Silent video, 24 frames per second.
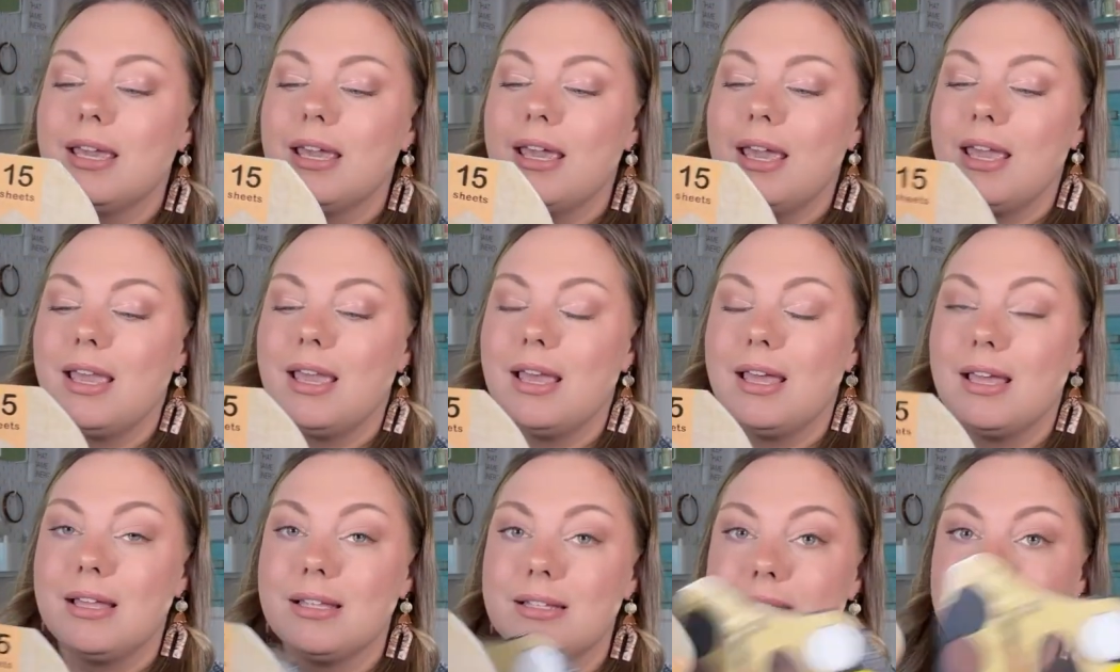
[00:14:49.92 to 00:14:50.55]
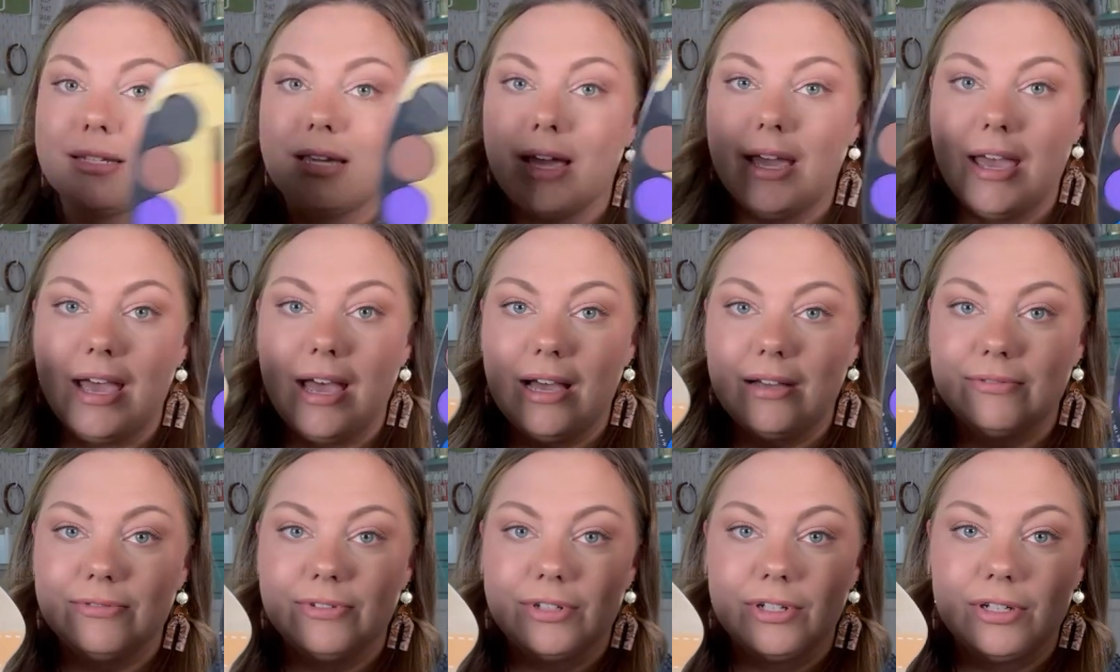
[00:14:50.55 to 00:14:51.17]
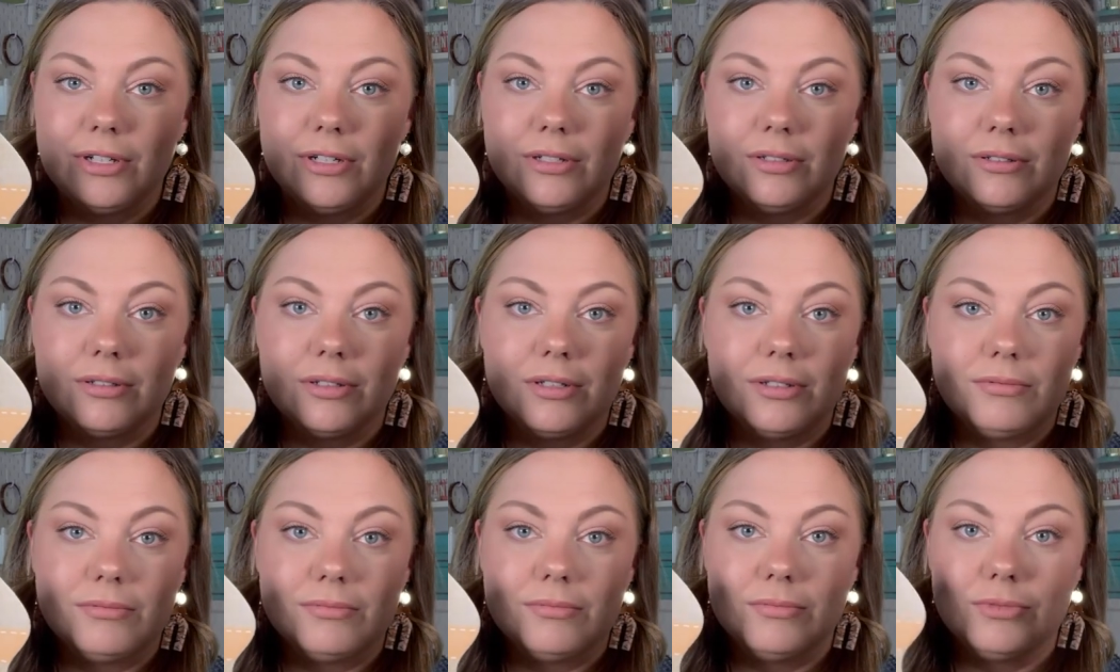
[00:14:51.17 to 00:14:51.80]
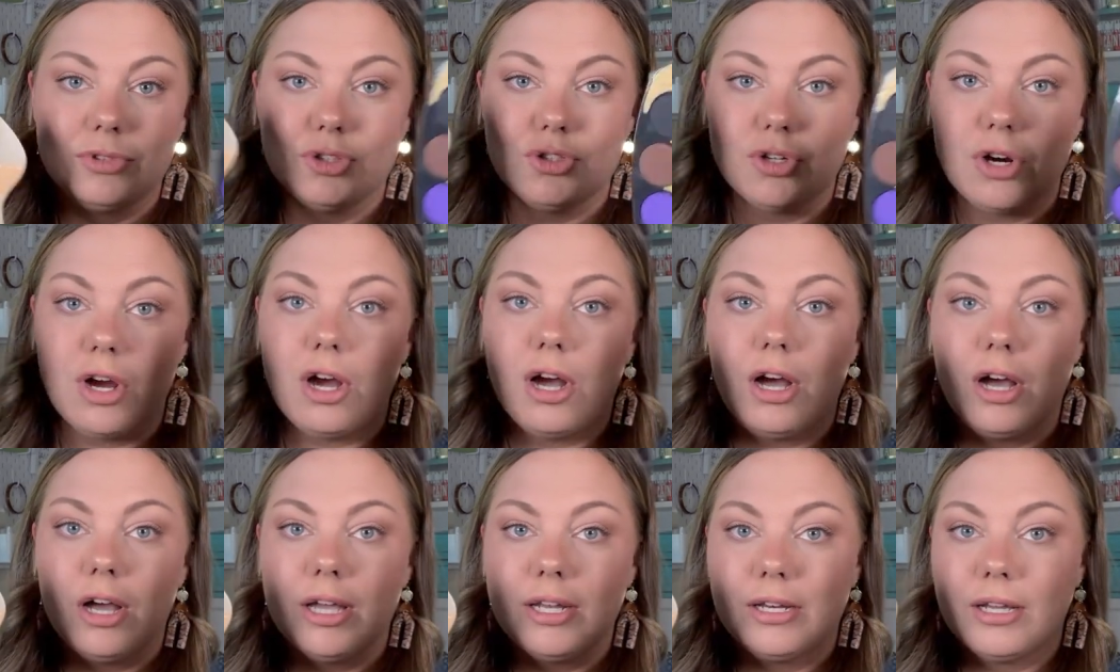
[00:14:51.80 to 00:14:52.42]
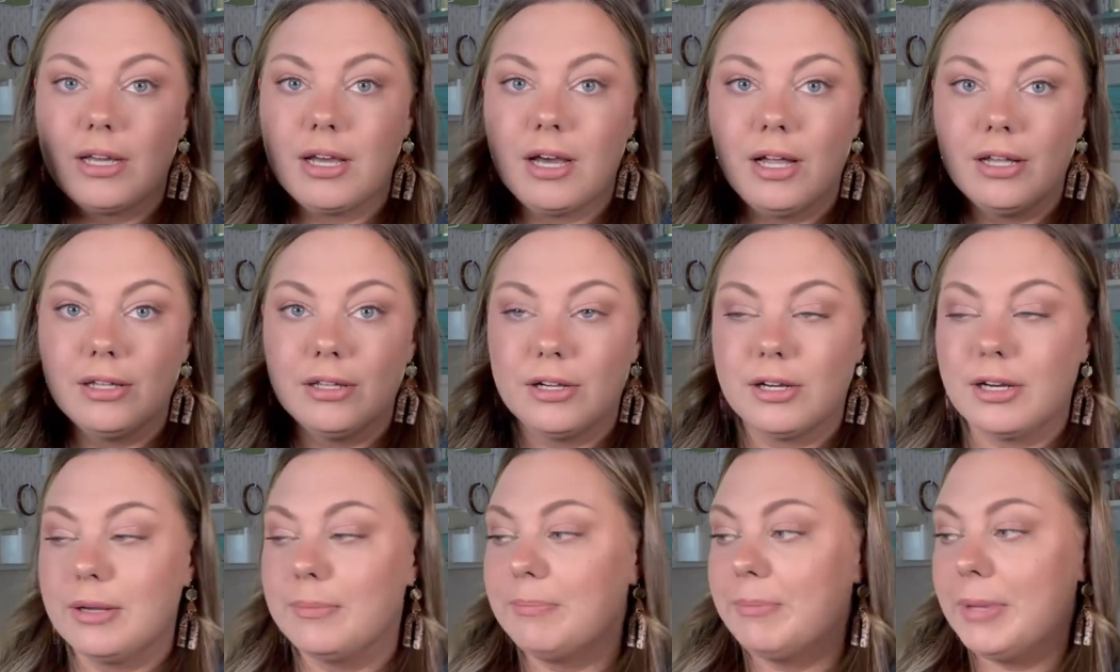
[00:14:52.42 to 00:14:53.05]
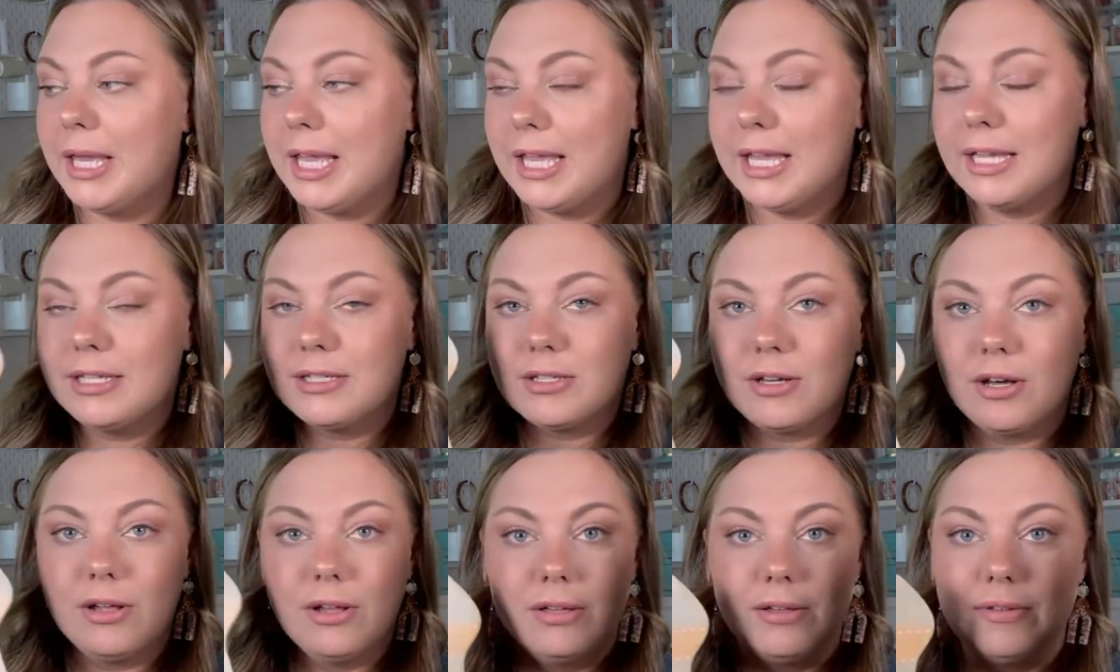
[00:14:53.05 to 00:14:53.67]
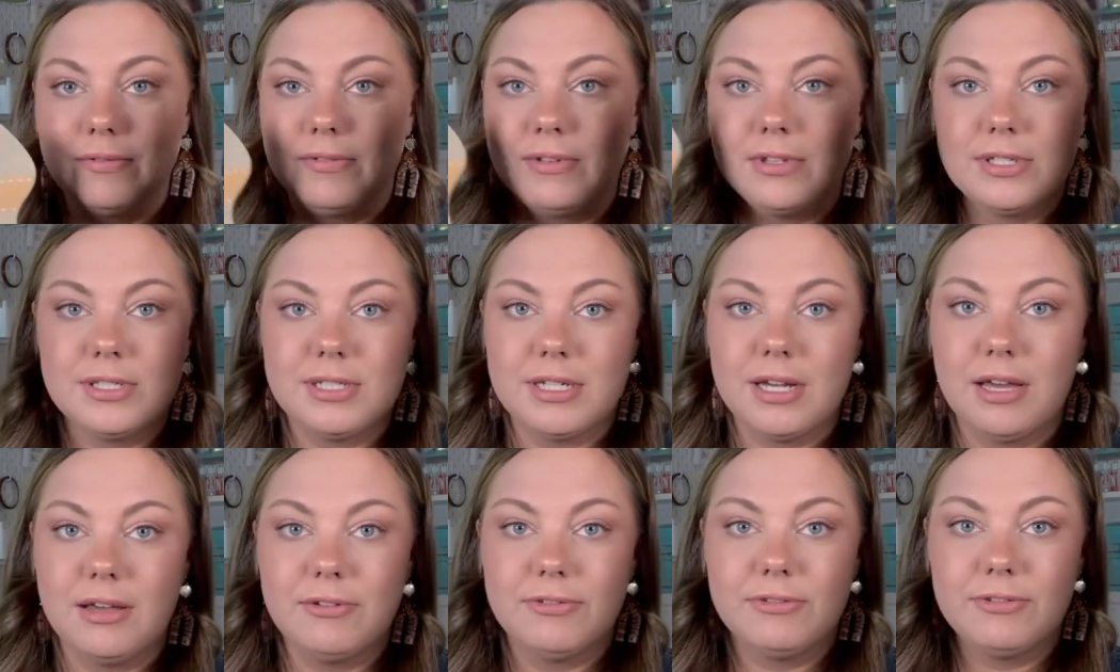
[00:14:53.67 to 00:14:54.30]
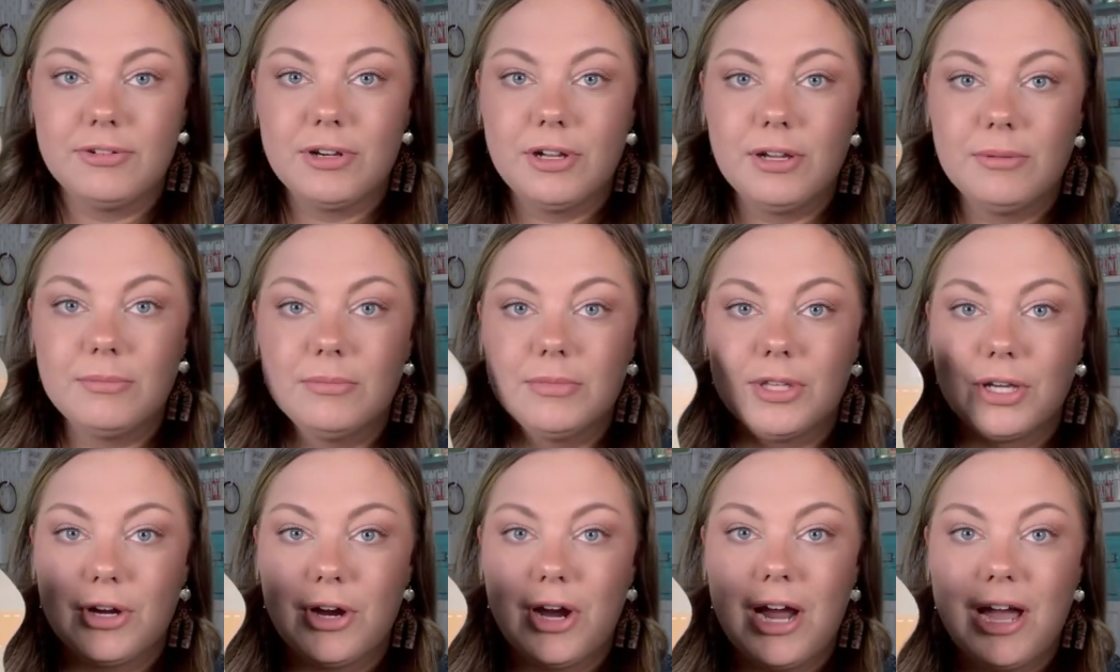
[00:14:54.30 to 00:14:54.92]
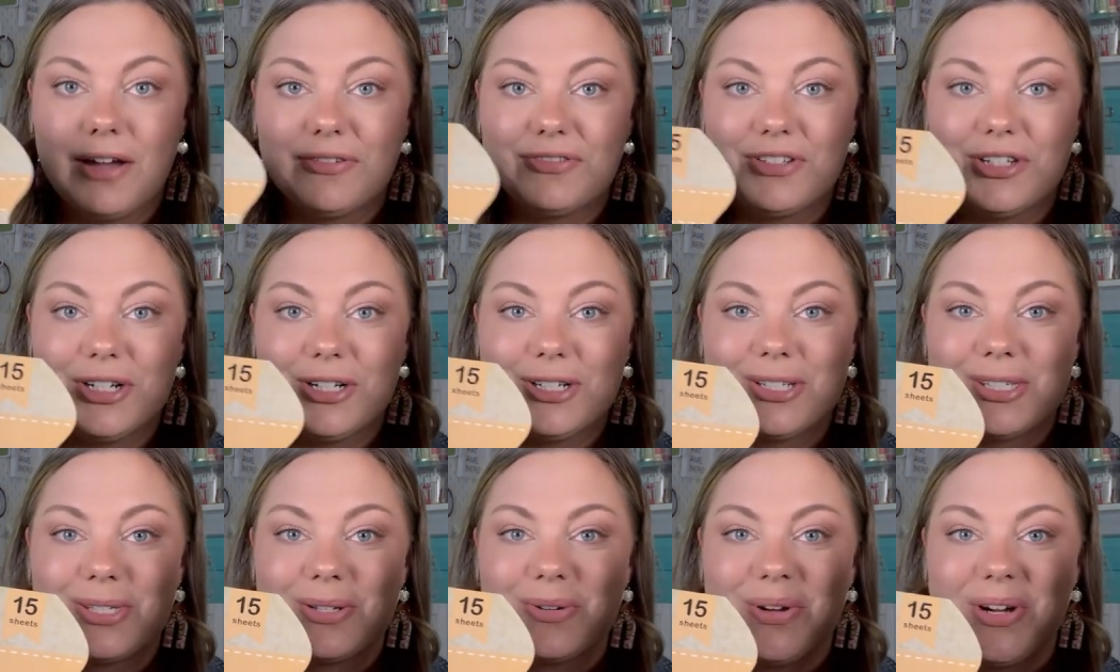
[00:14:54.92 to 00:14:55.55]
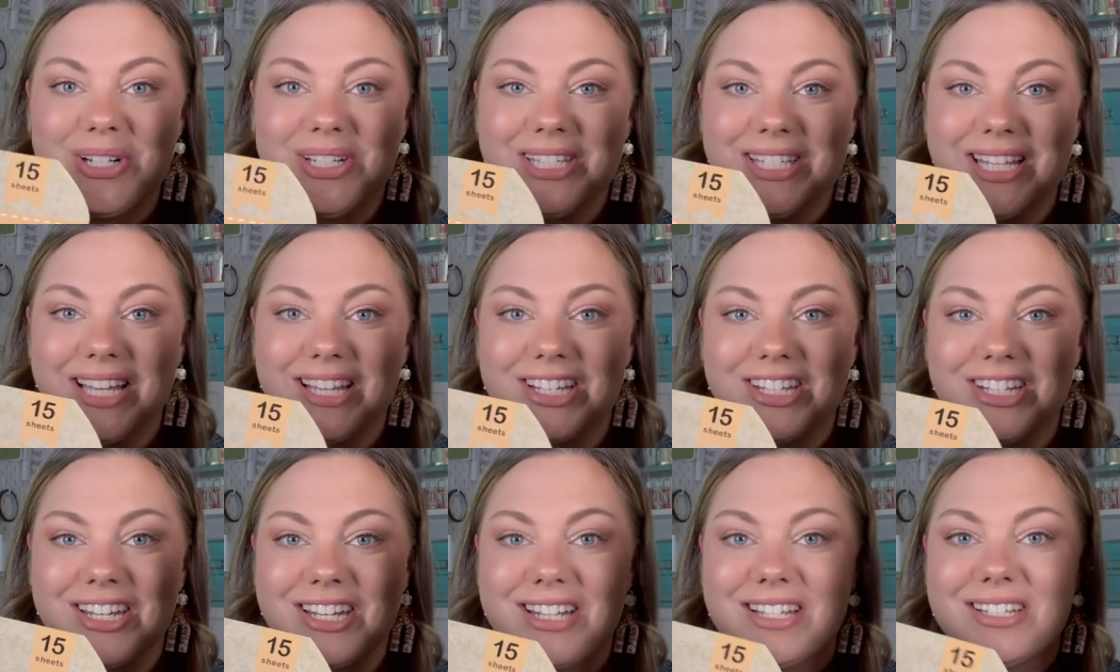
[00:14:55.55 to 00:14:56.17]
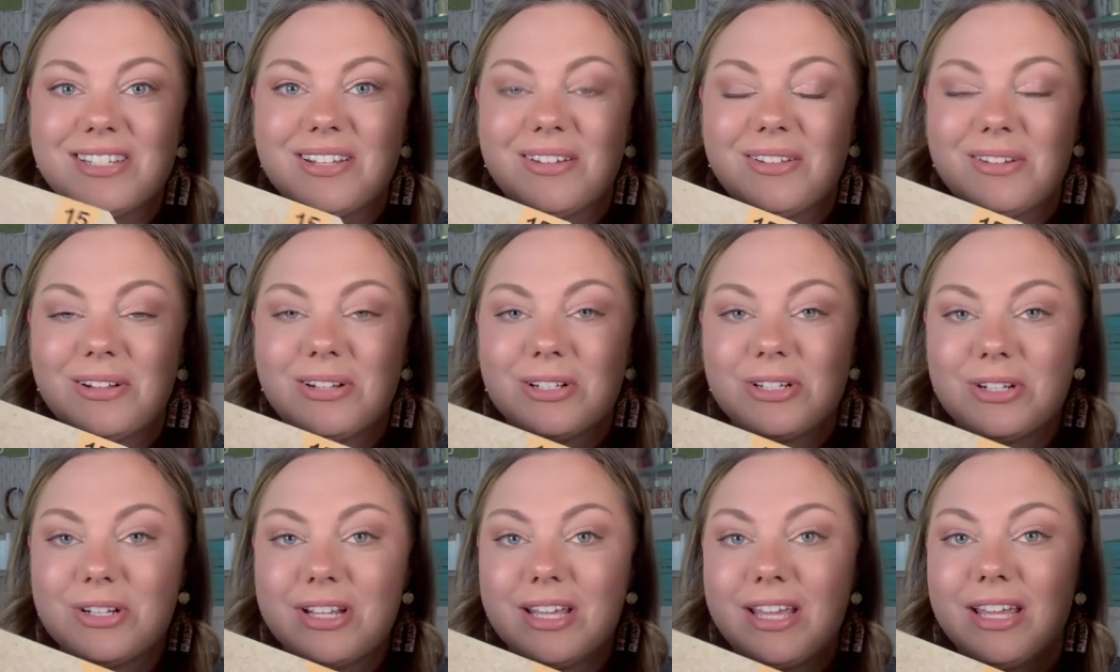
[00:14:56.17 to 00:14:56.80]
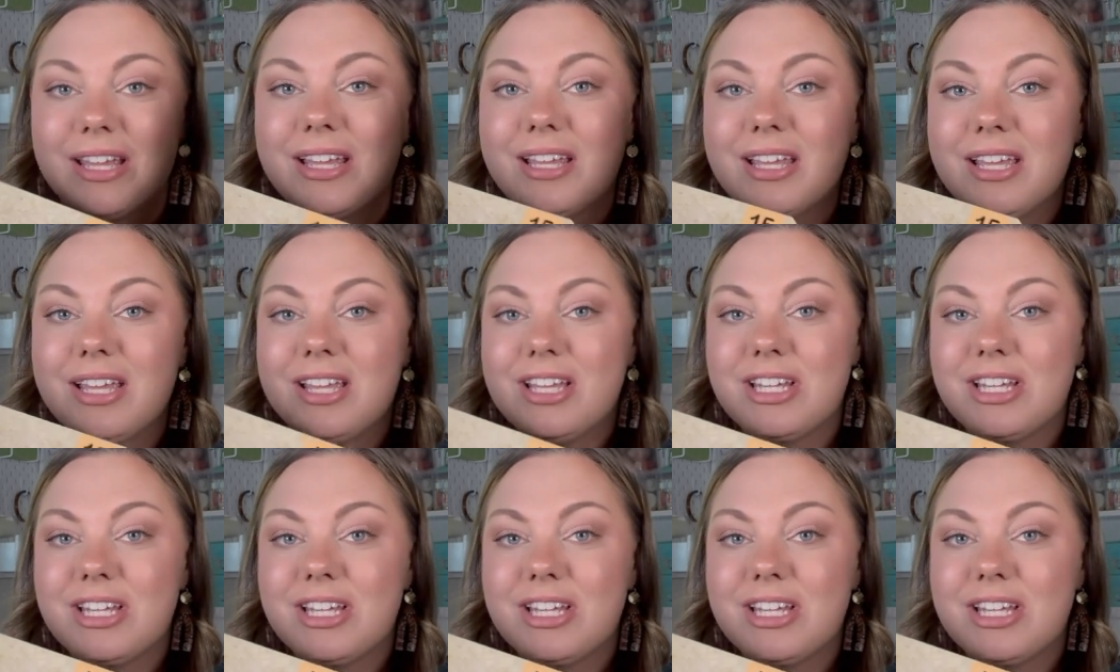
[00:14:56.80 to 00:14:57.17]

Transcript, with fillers: And I have her draw and color and paint all of the stuff from the Crafter's Square section at Dollar Tree.